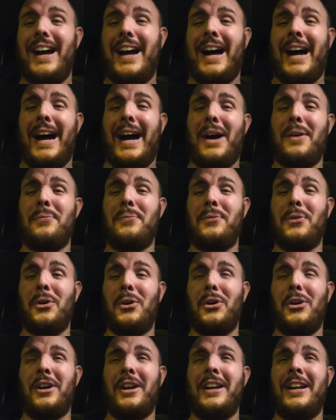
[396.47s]

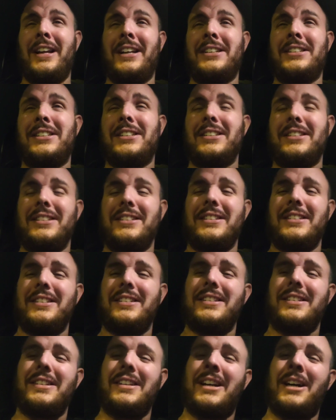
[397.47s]
R4 it is.
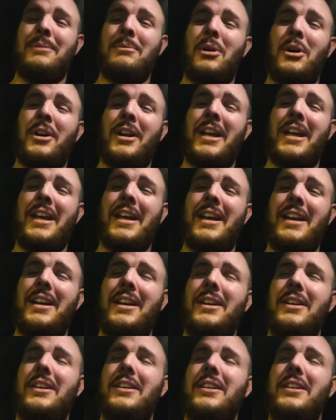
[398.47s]
I'm on a,